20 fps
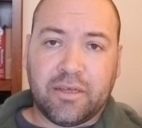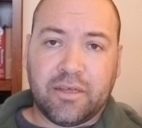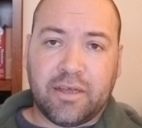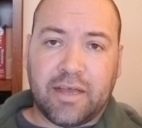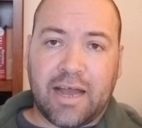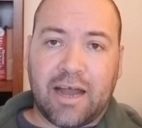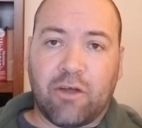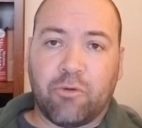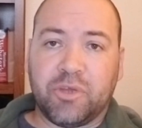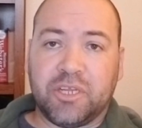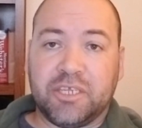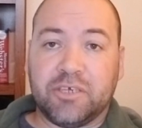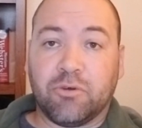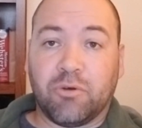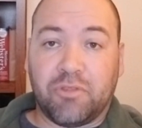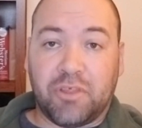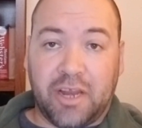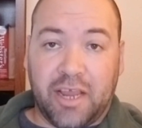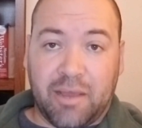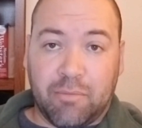how we deal
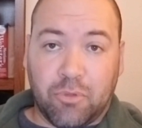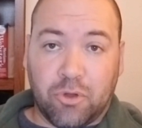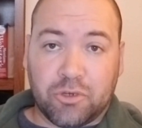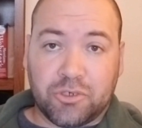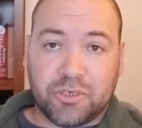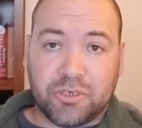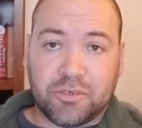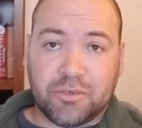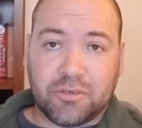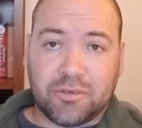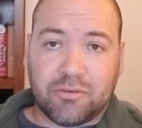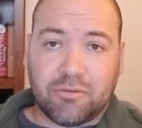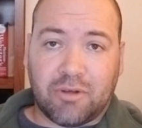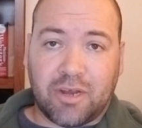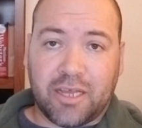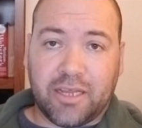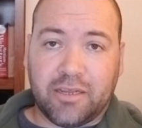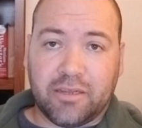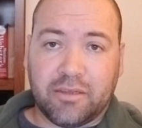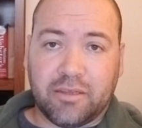with an ambush,
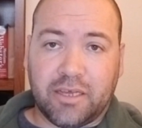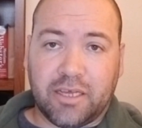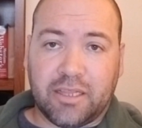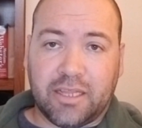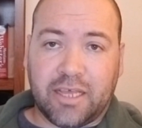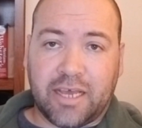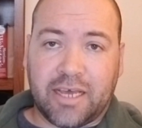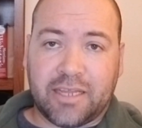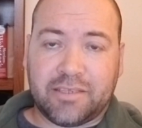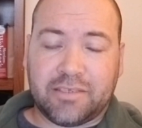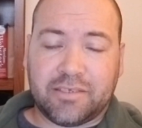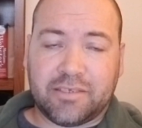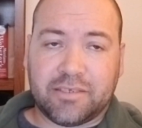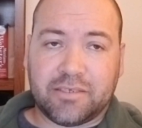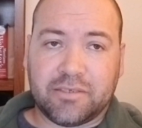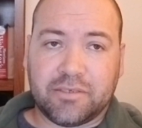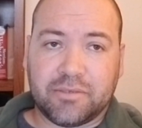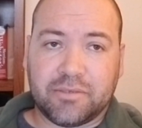right? And that's